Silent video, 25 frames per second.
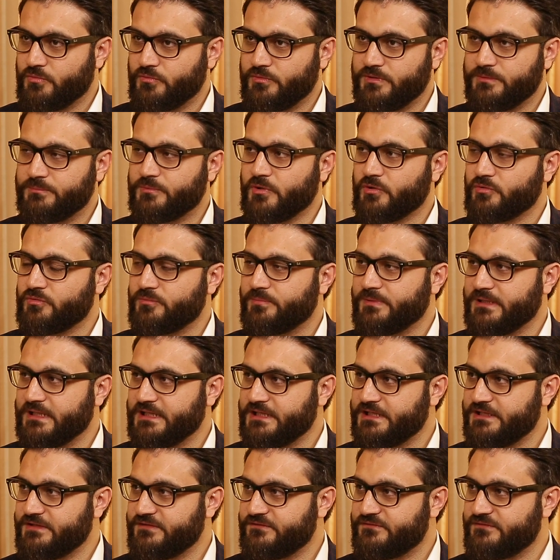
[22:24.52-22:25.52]
We both
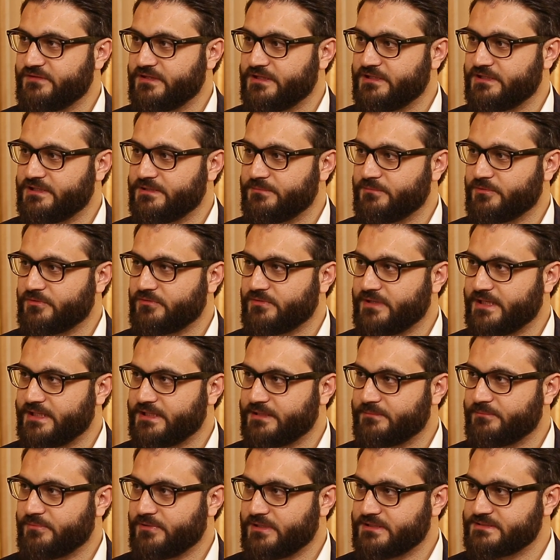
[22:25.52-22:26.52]
believe in
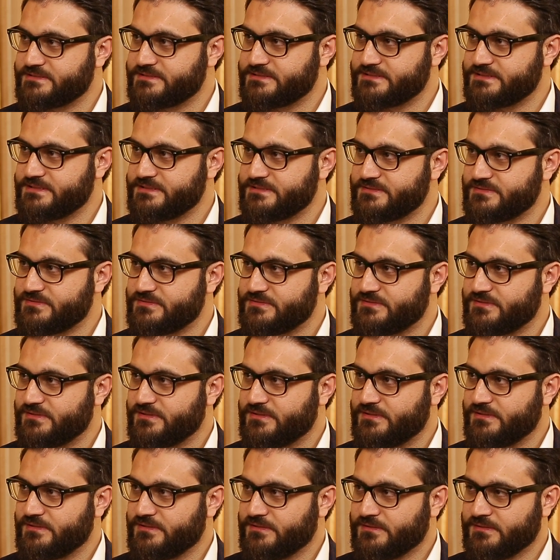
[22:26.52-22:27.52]
democratic processes.
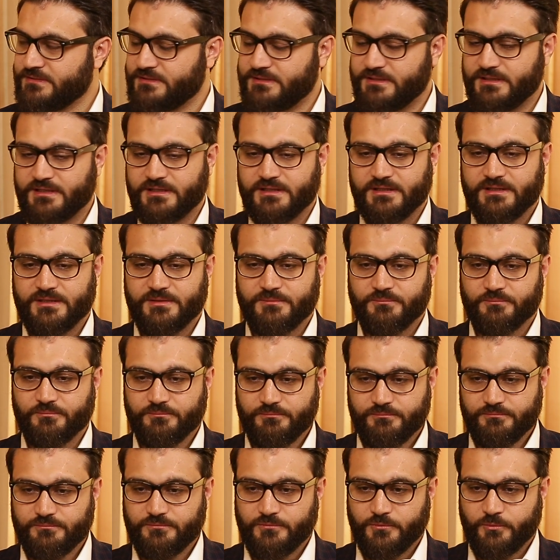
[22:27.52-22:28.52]

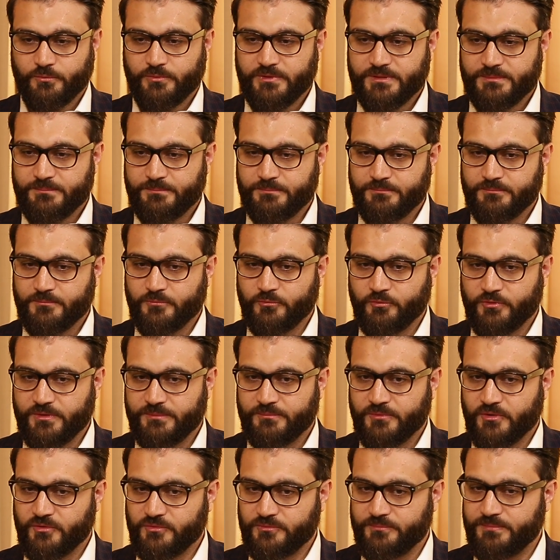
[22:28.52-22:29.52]
We
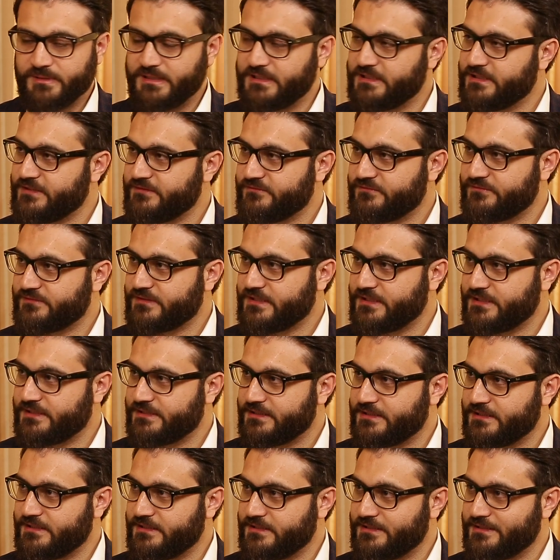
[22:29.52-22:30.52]
both believe
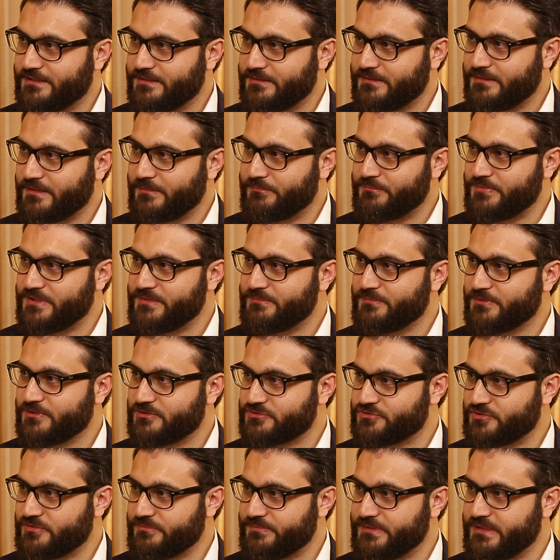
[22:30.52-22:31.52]
that
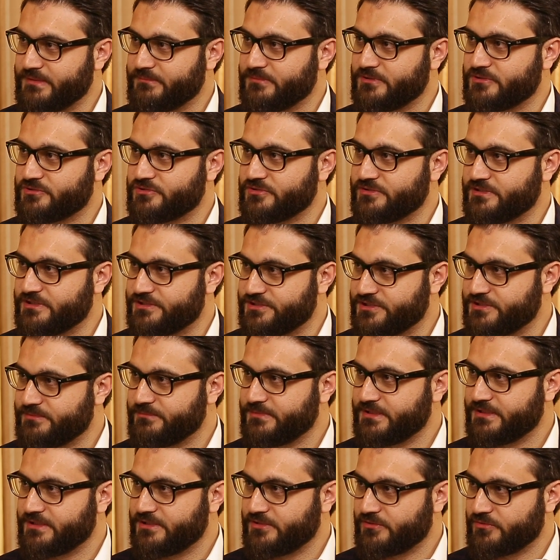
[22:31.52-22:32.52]
people should be able to
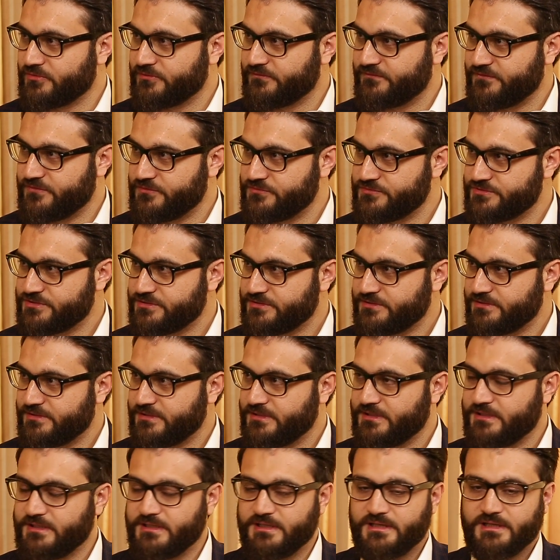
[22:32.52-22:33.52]
determine their own future.
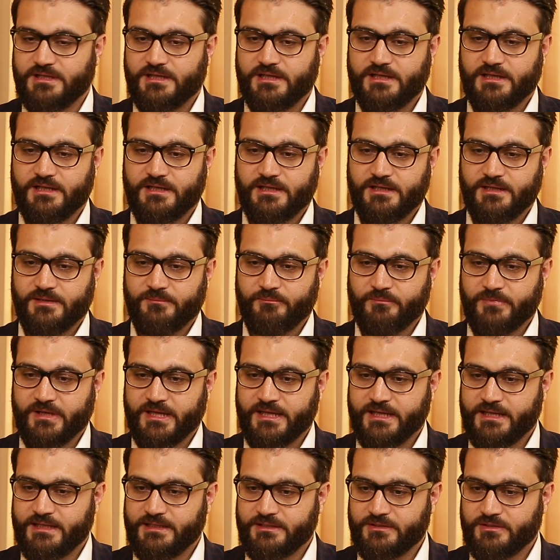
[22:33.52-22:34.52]

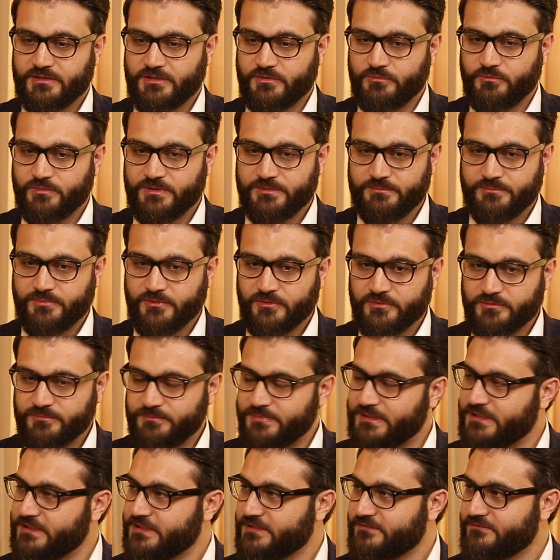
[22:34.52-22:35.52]
And we
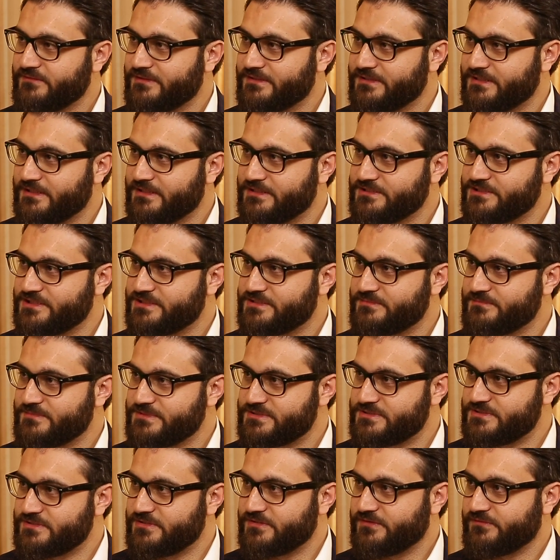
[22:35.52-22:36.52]
both believe in the
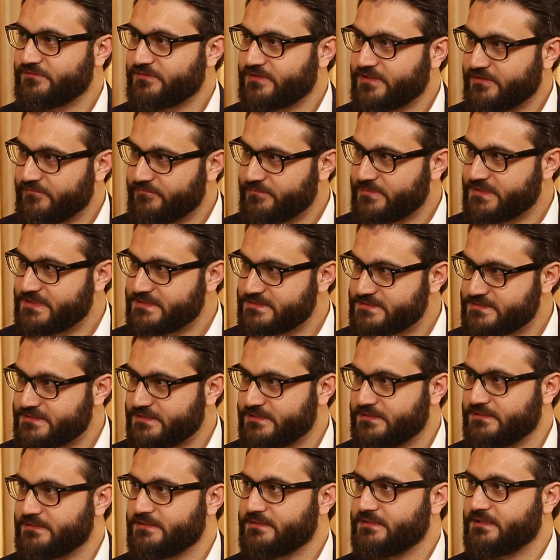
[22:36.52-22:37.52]
legitimacy of governments
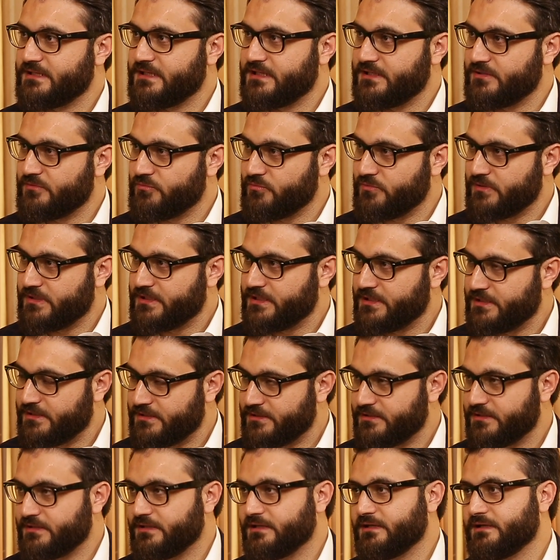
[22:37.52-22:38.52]
and
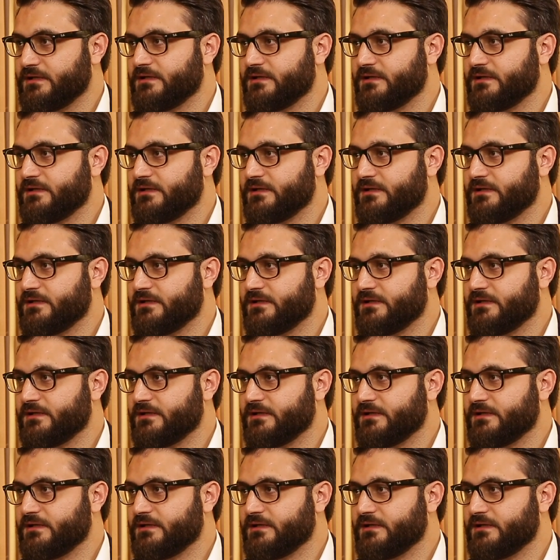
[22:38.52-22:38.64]
where